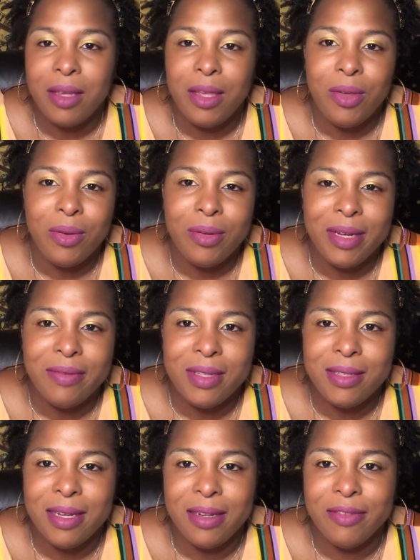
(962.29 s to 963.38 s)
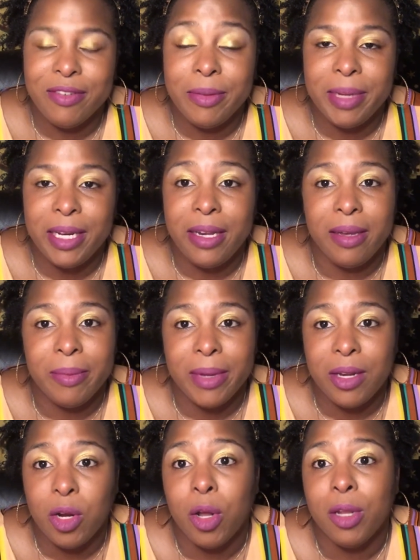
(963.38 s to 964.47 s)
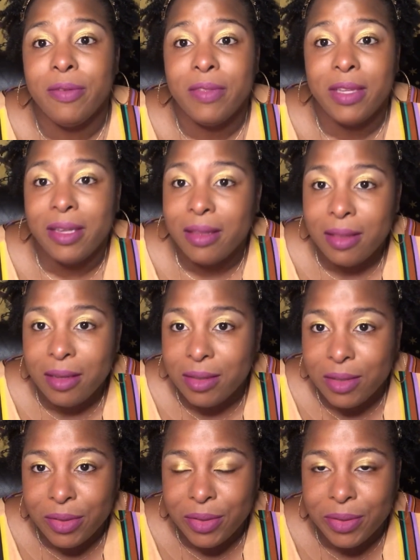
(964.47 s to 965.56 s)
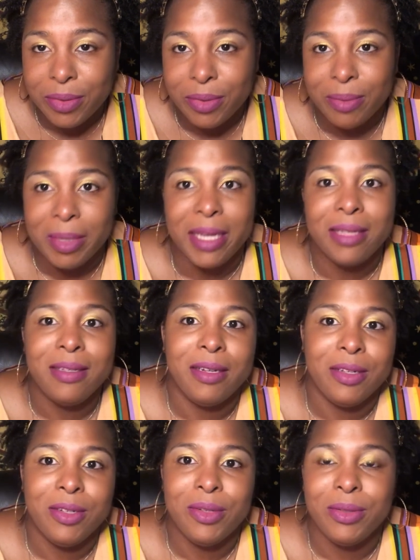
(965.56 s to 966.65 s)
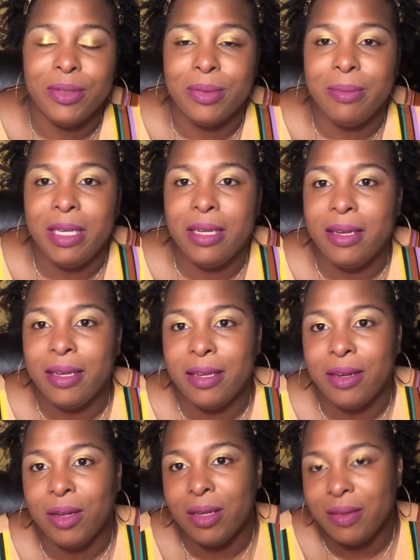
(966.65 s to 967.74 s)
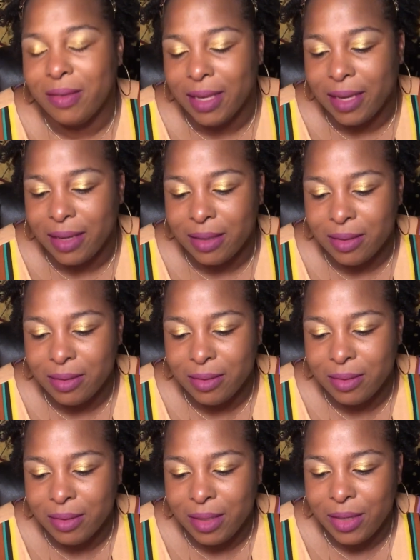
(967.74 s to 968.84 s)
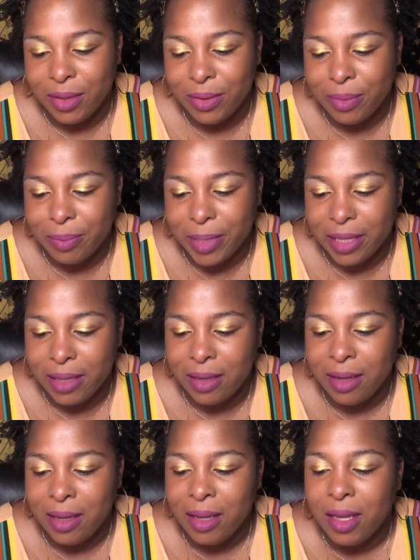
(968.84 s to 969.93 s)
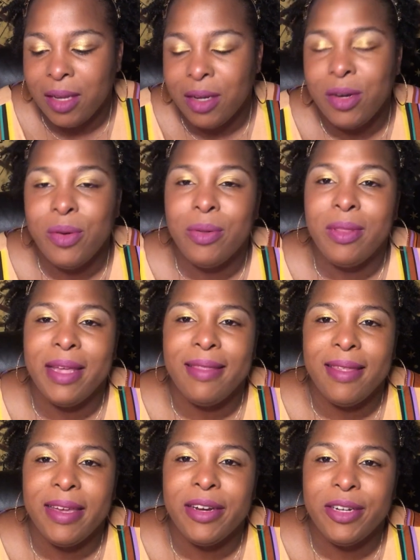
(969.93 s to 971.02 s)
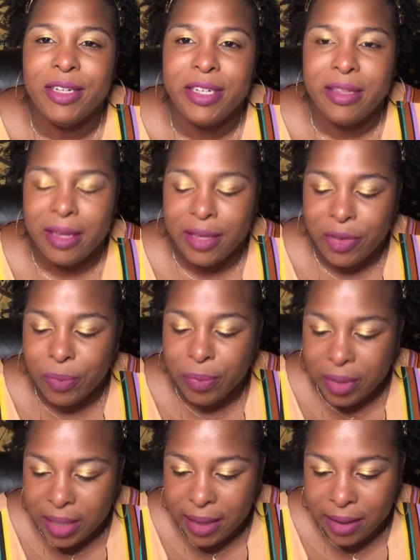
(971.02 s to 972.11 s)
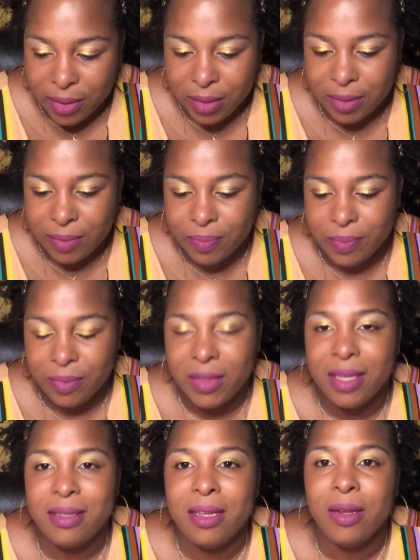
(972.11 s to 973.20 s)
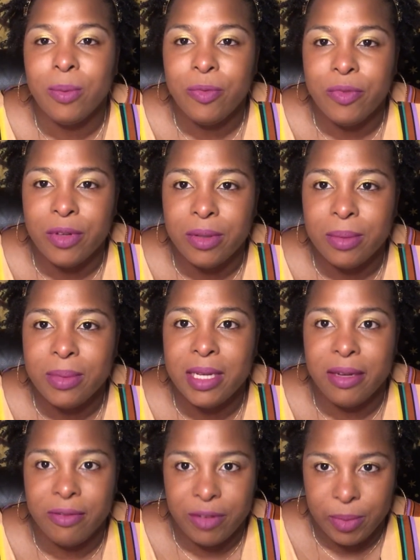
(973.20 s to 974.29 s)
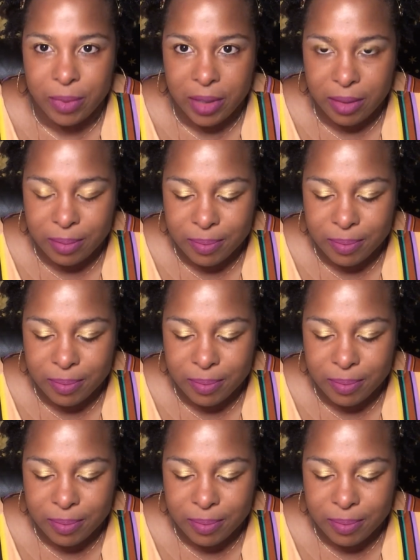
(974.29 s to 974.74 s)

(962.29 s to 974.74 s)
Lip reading: You don't have to tell everybody about all of the good things you do, blast it on social media and all of that, but know that the energy that you put out is helpful to everyone.